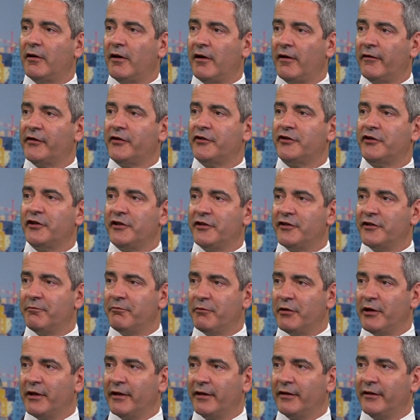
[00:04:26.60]
after Xi
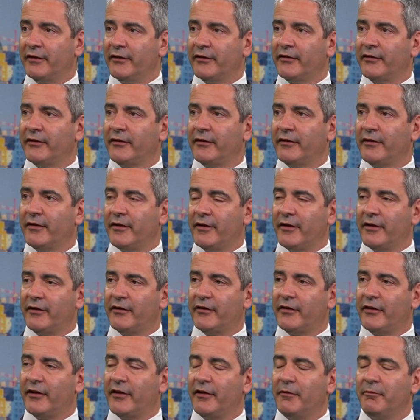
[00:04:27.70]
Jinping's third
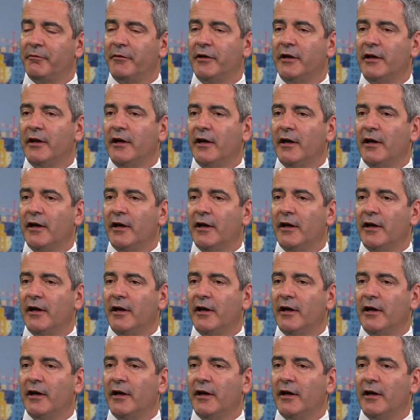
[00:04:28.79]
term,